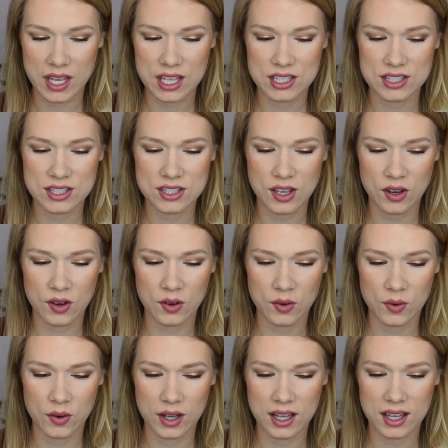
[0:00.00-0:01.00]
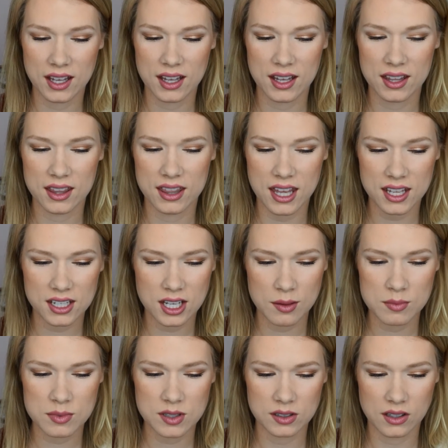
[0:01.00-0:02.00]
so then
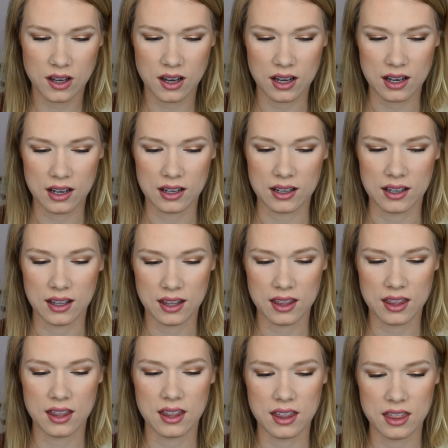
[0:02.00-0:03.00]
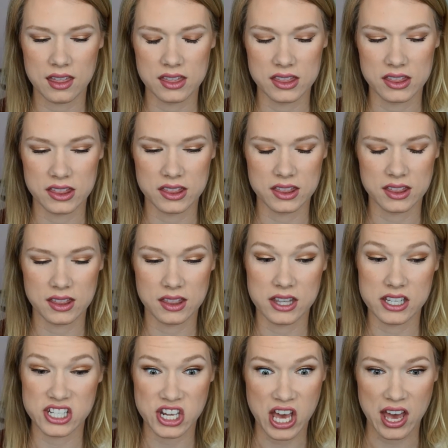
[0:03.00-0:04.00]
comes along
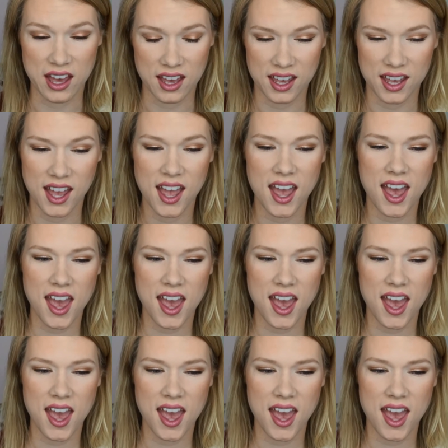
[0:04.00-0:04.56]
the day,